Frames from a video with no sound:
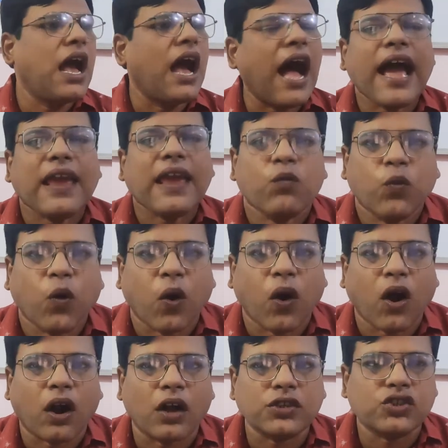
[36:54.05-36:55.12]
I
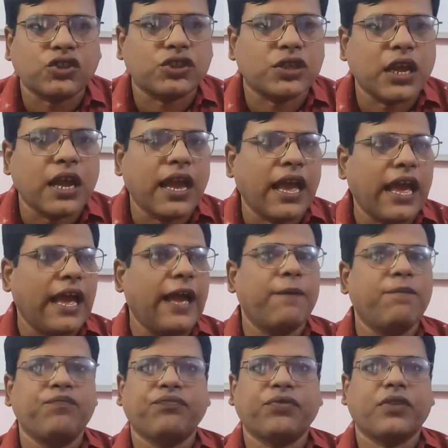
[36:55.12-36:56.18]
watch,
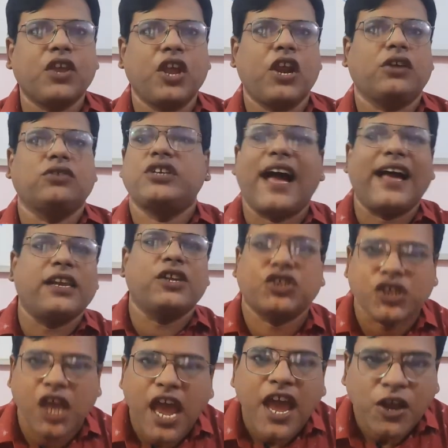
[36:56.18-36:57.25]
daddy
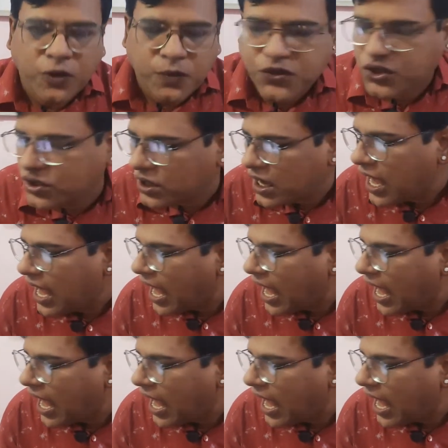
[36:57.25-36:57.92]
soaps.